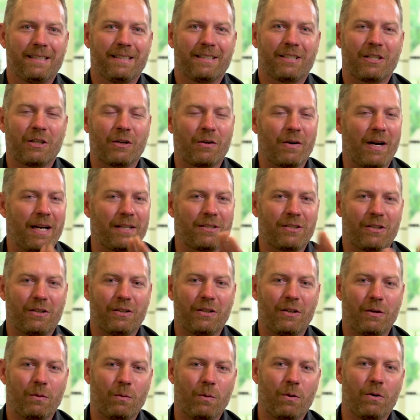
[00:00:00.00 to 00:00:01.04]
congrats on
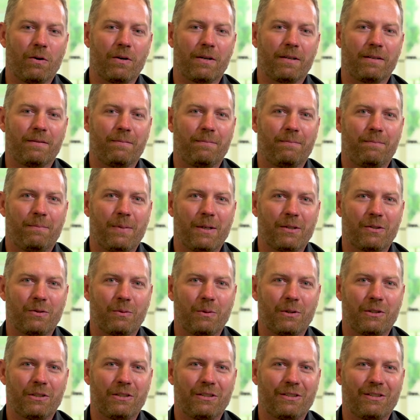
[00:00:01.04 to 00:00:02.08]
the award and best
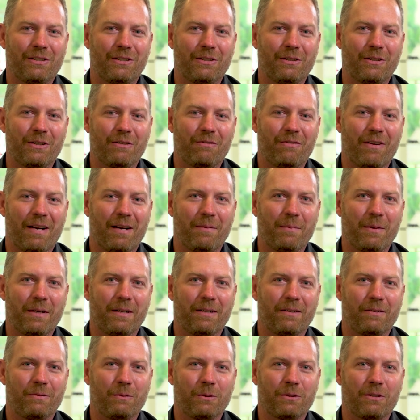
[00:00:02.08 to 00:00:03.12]
wishes to you and your family.
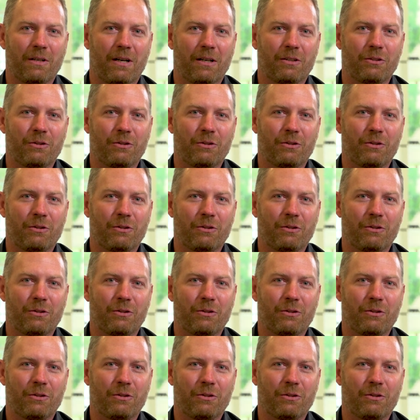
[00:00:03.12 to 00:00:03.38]
We'll talk